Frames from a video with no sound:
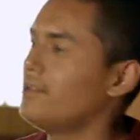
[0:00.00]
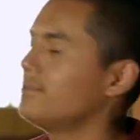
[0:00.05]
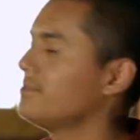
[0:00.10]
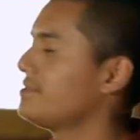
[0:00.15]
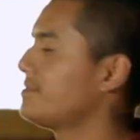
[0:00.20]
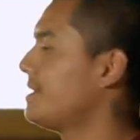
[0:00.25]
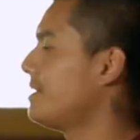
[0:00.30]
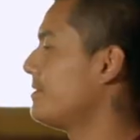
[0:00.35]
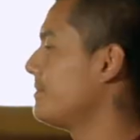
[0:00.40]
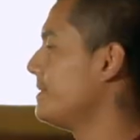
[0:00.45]
I
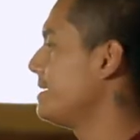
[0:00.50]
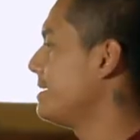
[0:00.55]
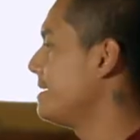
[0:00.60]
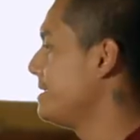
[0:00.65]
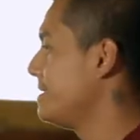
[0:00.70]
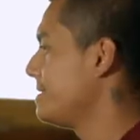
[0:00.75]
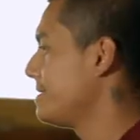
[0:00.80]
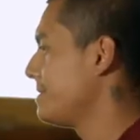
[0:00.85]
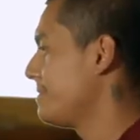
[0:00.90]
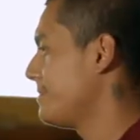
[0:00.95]
always try to
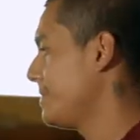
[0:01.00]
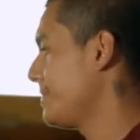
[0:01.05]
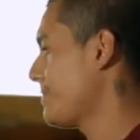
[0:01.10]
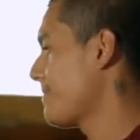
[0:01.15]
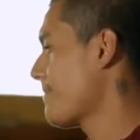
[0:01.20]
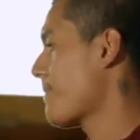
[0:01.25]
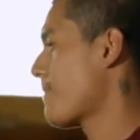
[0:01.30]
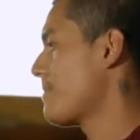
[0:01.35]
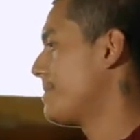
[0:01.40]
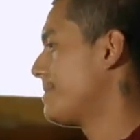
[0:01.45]
relate. Like,
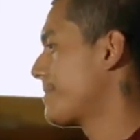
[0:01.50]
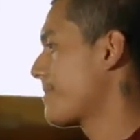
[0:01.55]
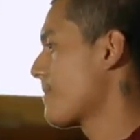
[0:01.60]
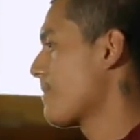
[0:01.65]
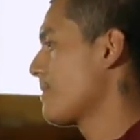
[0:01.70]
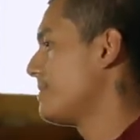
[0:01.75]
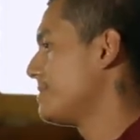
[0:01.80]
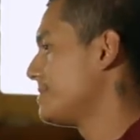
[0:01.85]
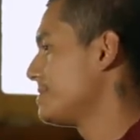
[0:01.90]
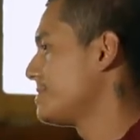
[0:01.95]

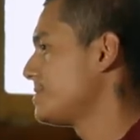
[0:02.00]
what